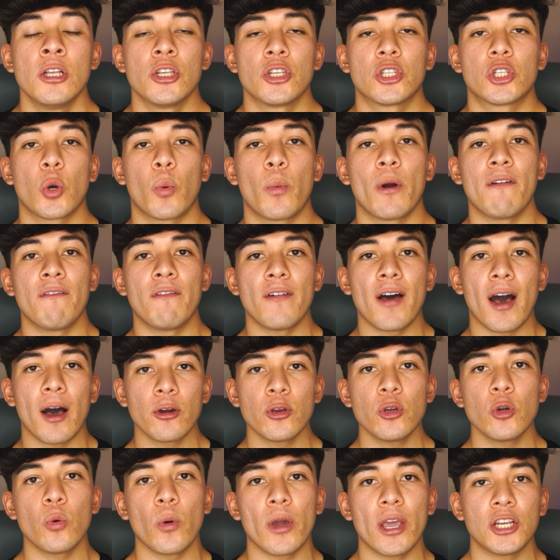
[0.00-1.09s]
So when
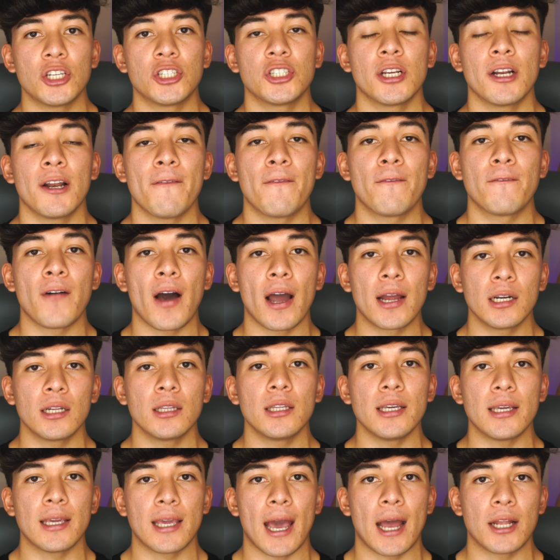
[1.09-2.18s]
valuation
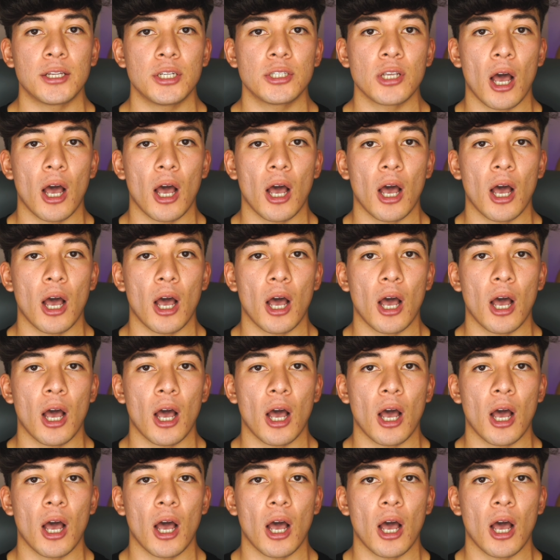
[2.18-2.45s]
finally catches